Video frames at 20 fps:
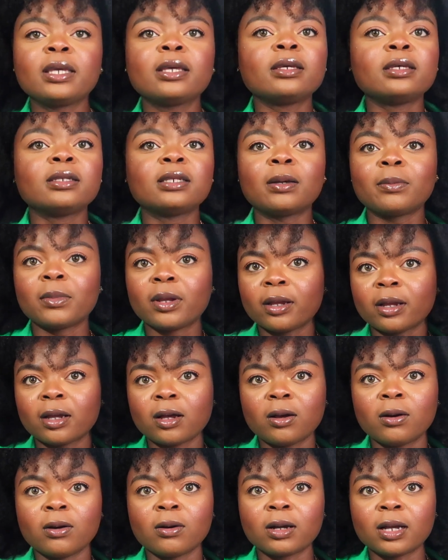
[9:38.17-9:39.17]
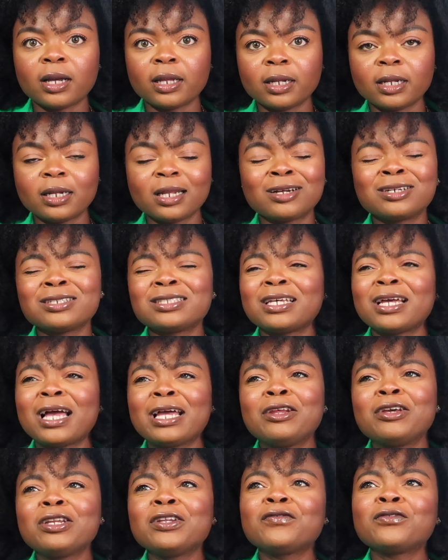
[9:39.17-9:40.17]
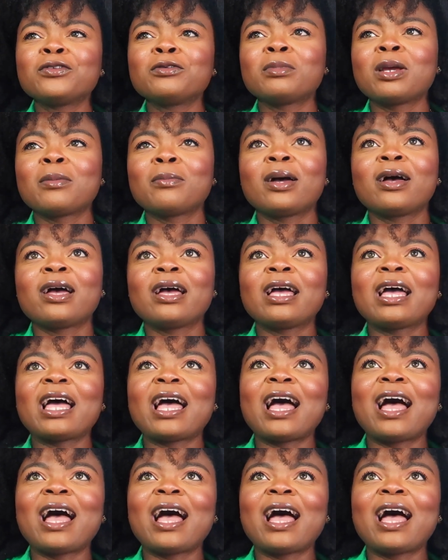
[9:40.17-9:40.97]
in America or Canada, because I don't even remember